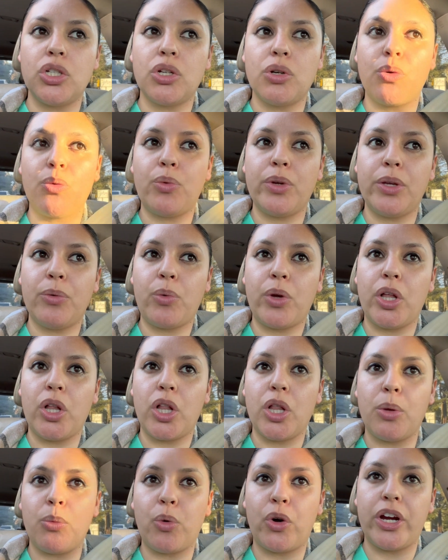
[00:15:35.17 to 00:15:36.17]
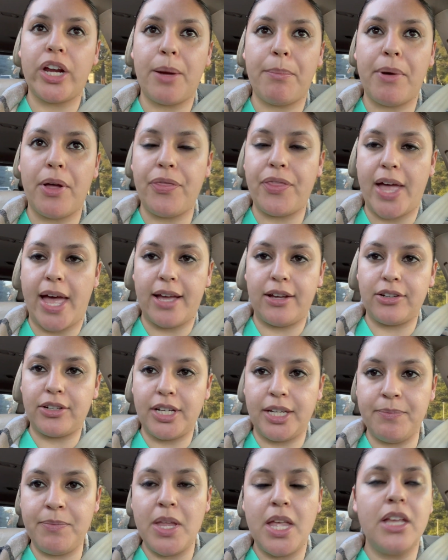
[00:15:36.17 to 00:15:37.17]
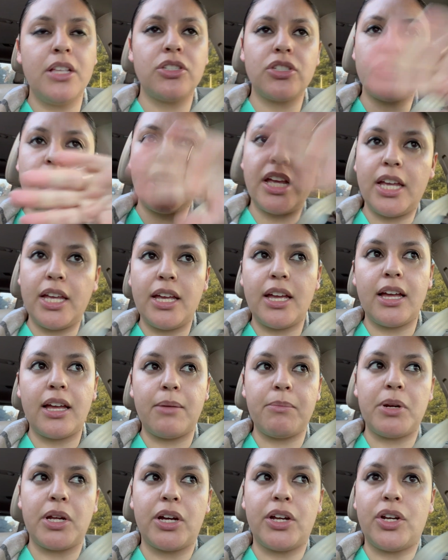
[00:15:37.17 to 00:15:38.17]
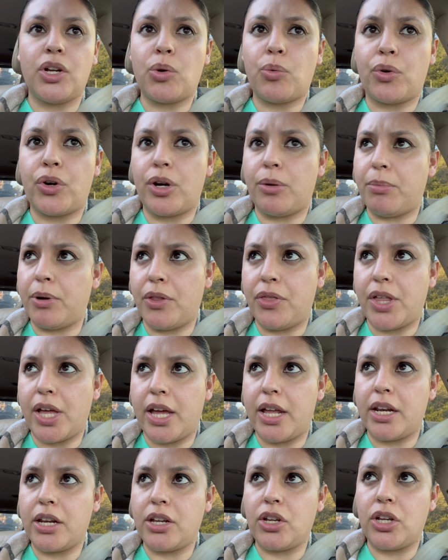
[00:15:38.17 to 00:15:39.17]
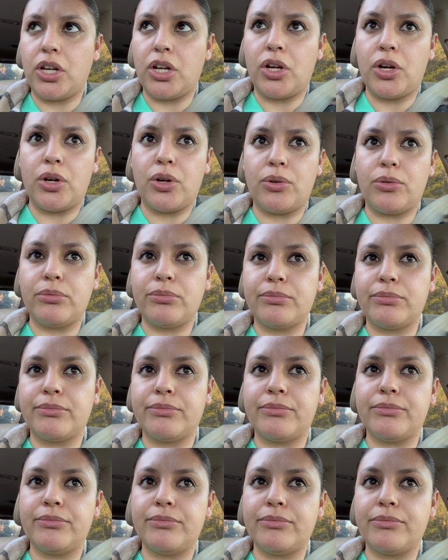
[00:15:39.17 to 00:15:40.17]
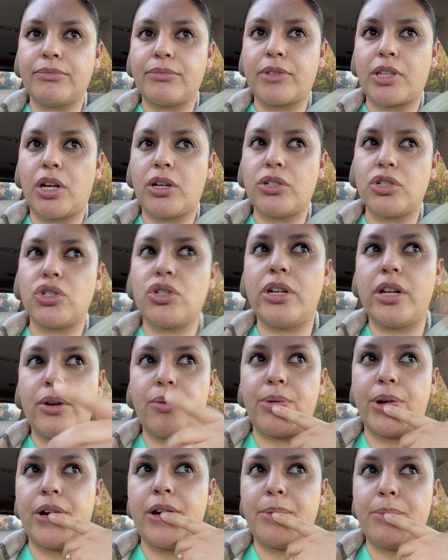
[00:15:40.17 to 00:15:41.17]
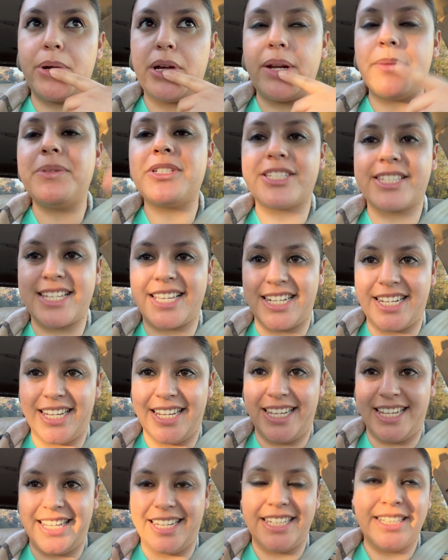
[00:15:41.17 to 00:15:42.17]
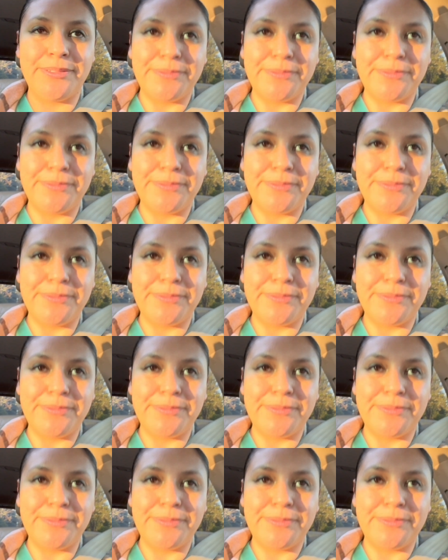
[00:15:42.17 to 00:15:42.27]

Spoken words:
we will worry about that, okay? Today I'm not gonna worry about that, you know. Or should I worry about it? Just kidding.